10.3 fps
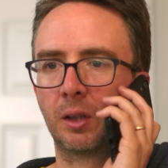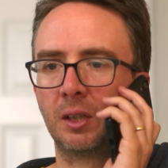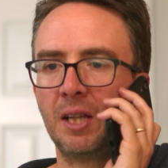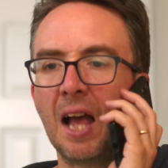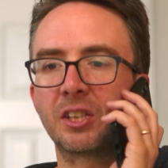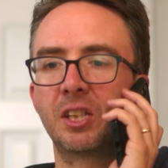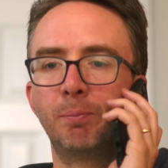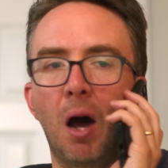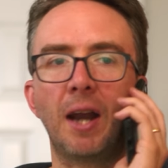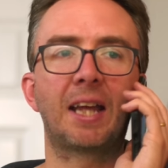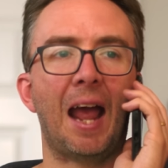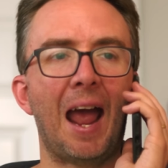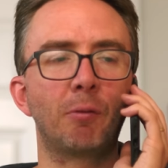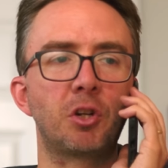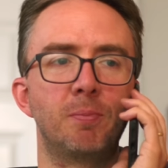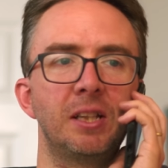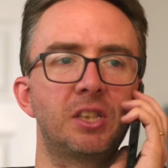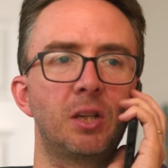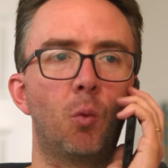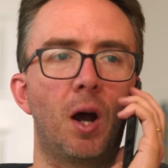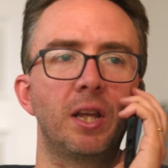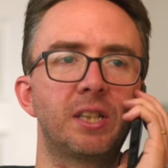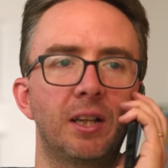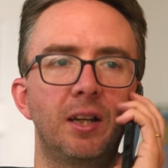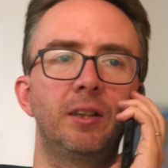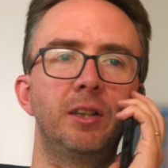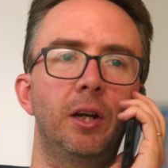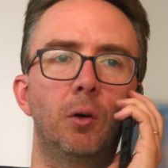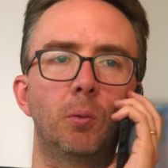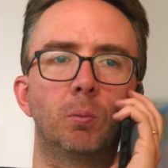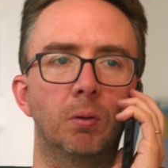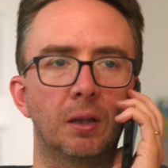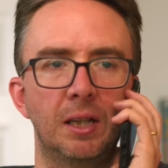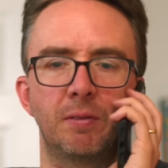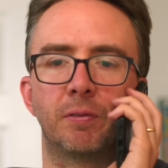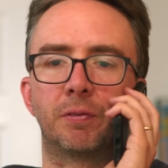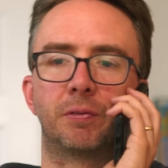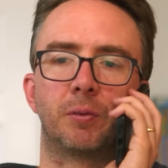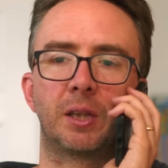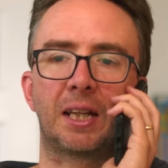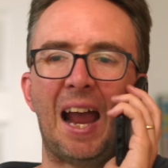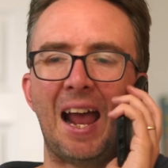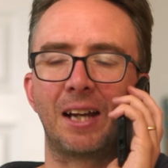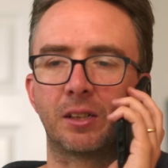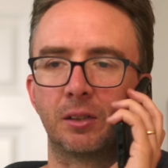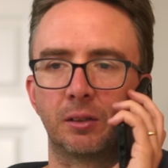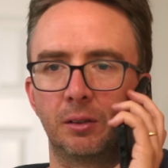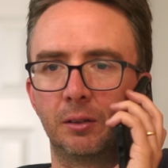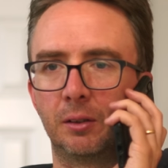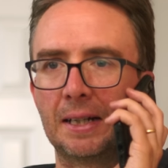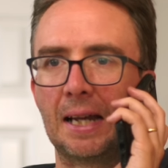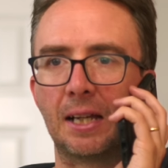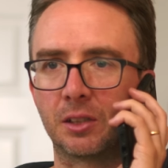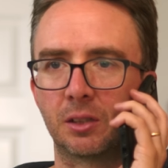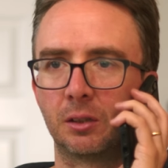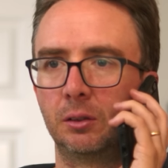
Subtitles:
Yes, he bought a cat, which means he wanted to, you know, live with a cat, I guess.